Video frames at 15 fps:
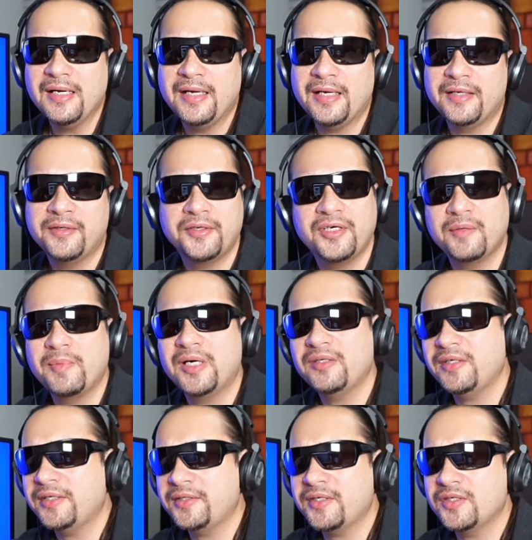and heard about
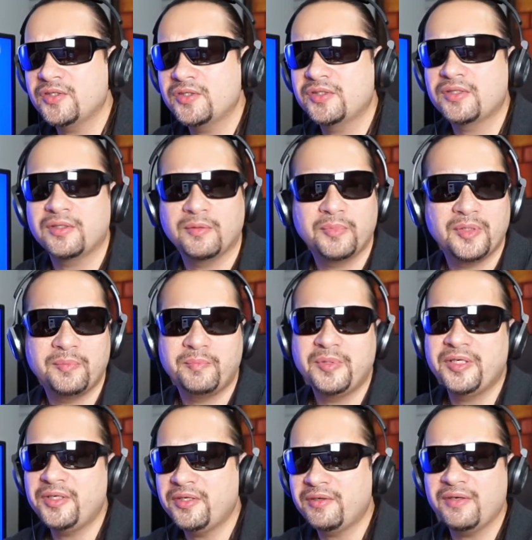aliens a little bit
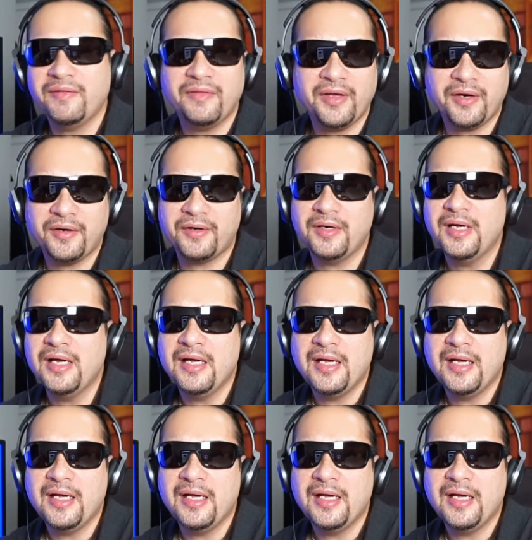here and there,